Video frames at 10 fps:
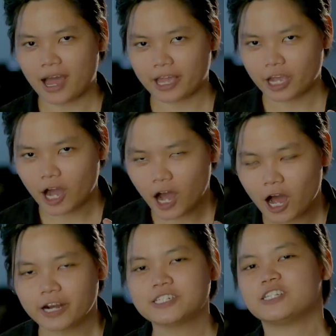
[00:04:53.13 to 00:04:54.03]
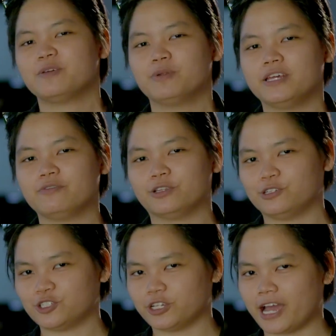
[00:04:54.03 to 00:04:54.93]
I honestly believe that you
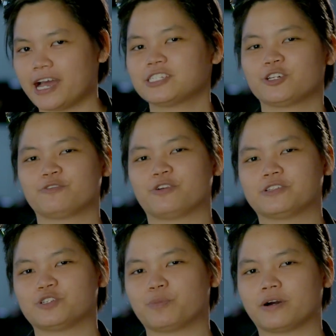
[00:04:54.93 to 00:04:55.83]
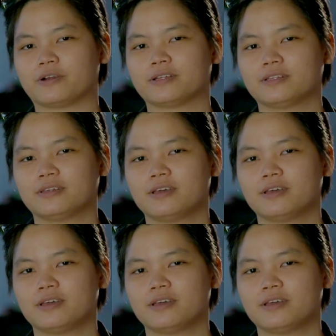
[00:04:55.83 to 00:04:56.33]
should ask your friends about it